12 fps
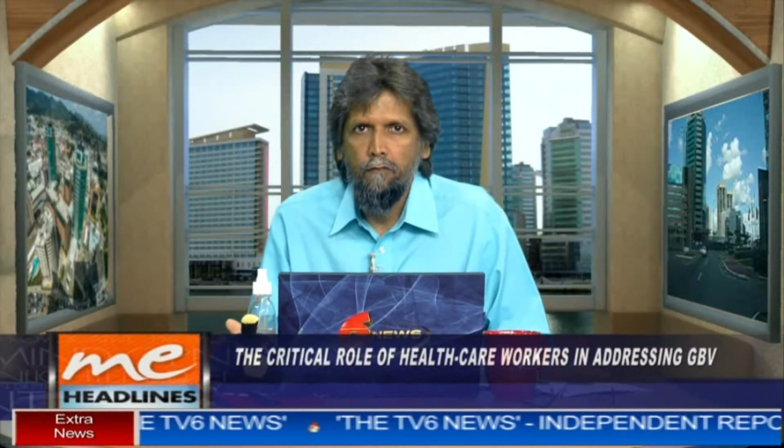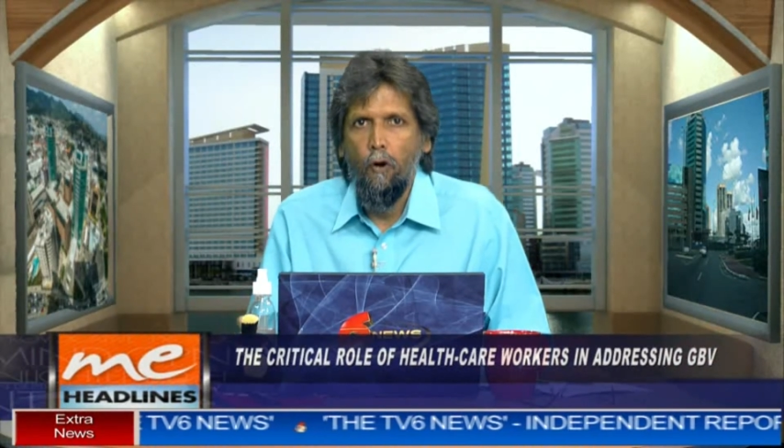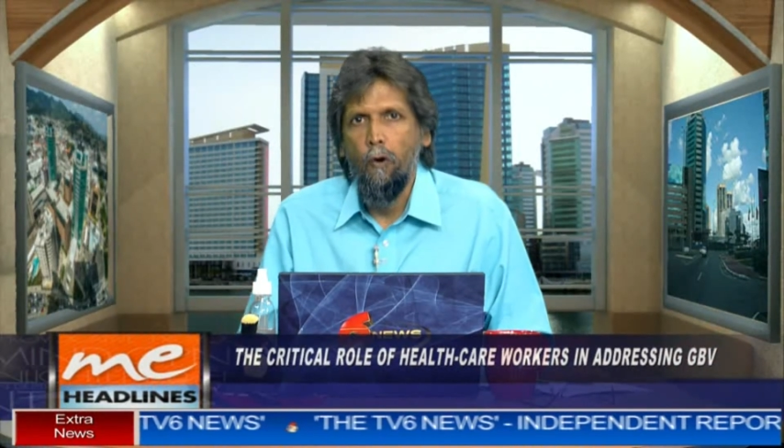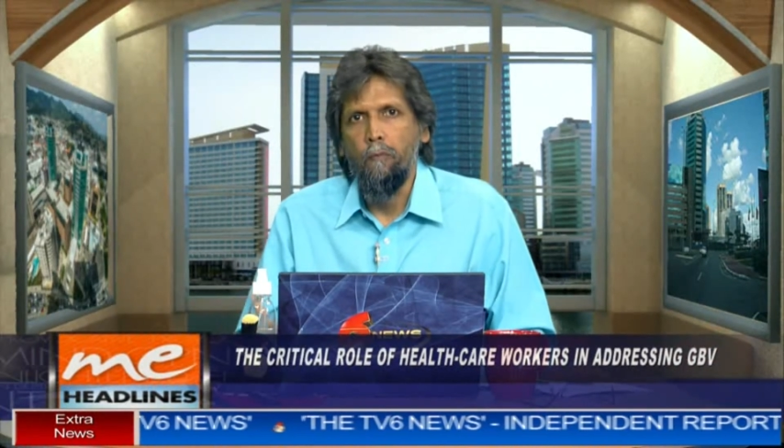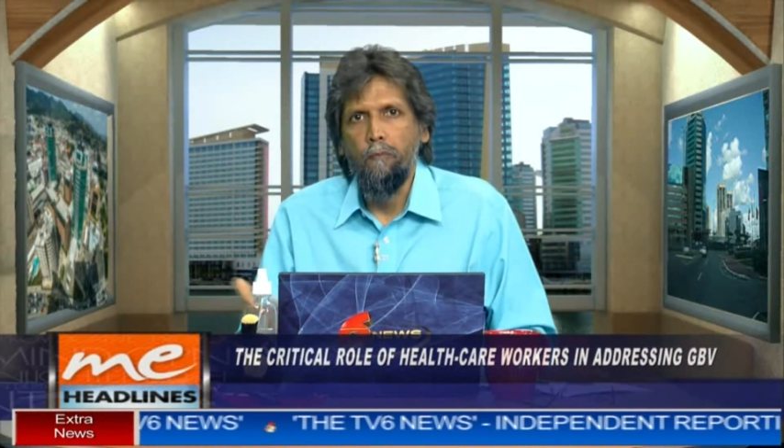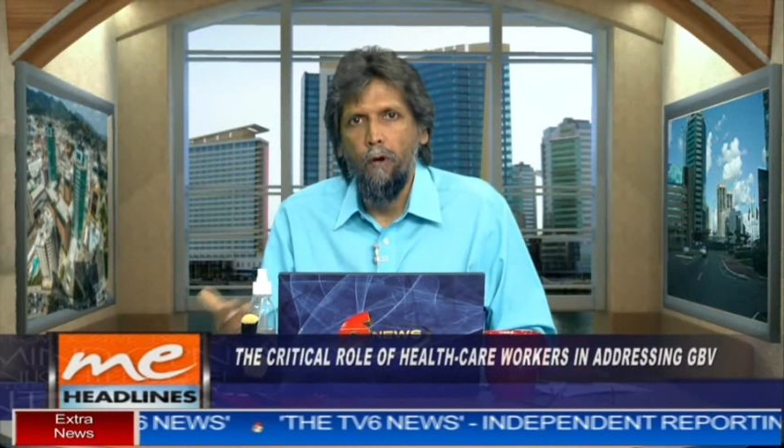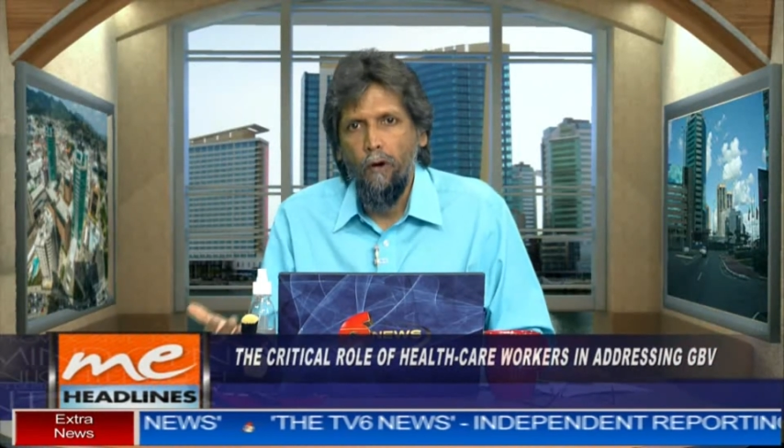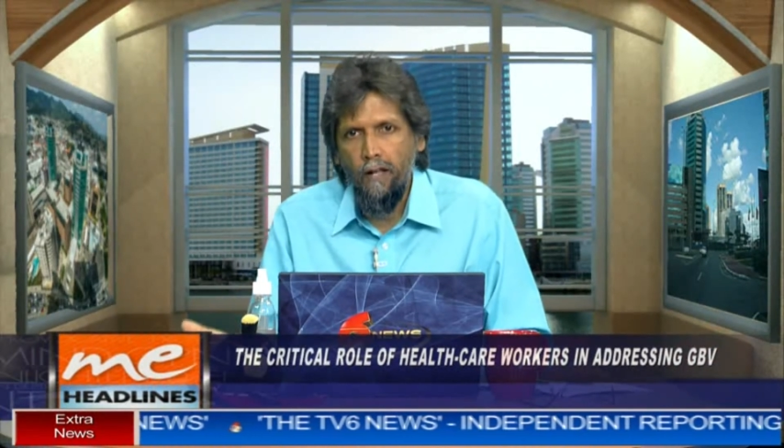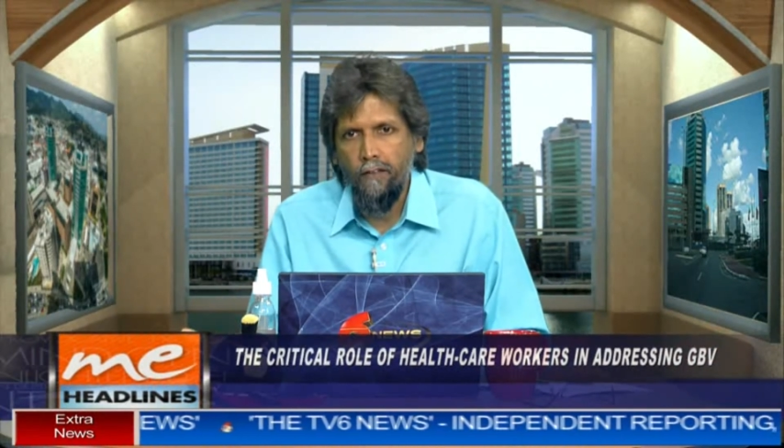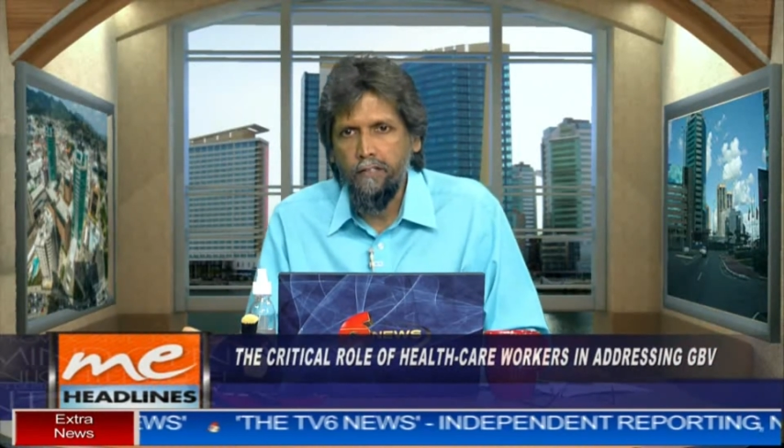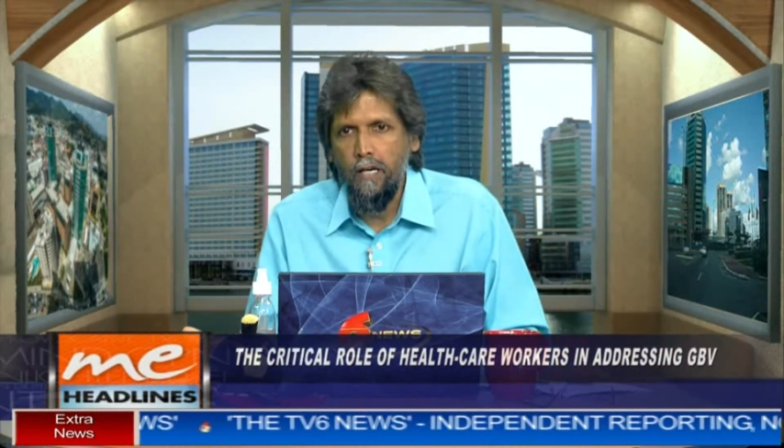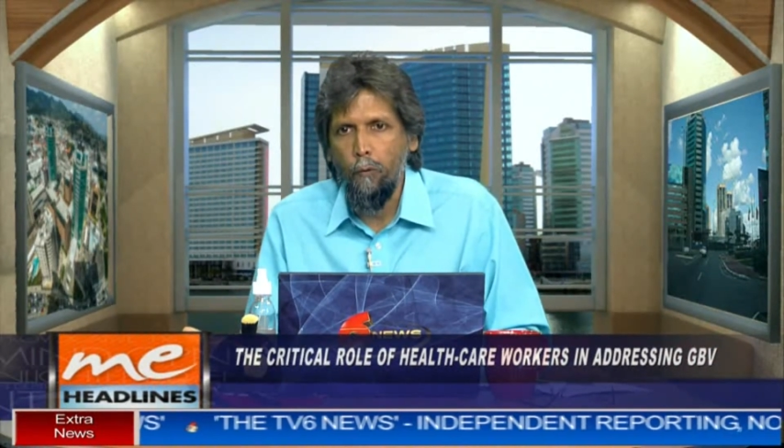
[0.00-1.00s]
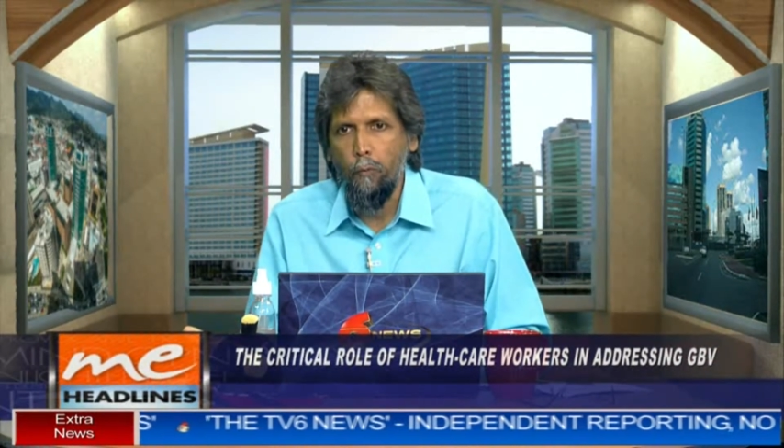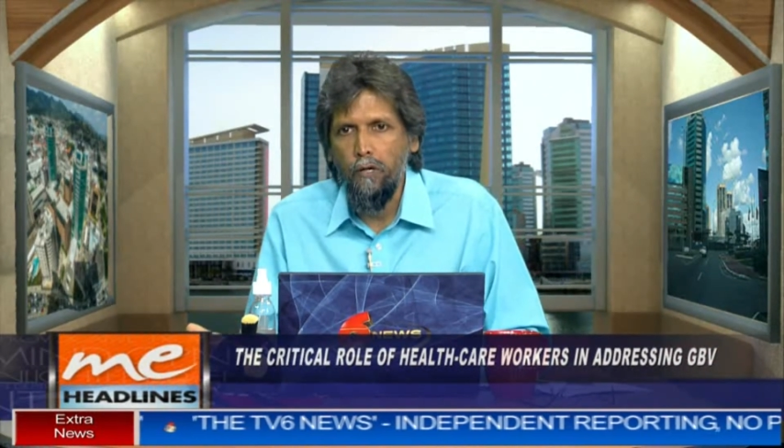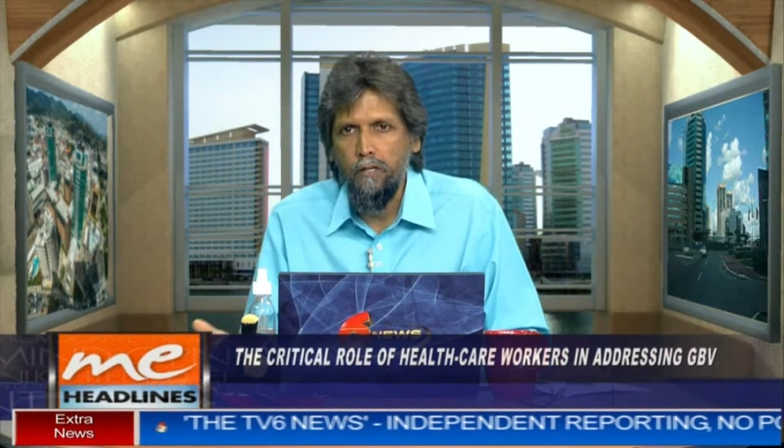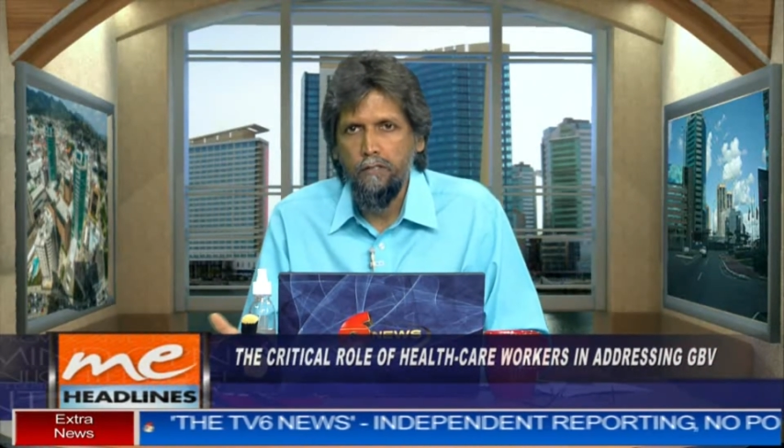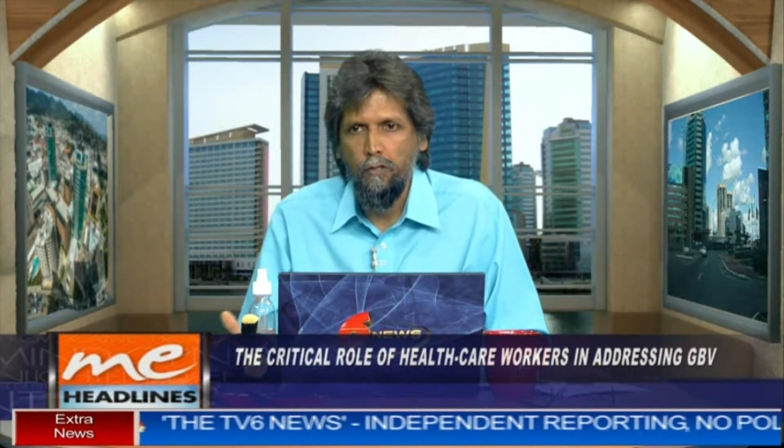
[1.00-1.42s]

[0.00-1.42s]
for our healthcare workers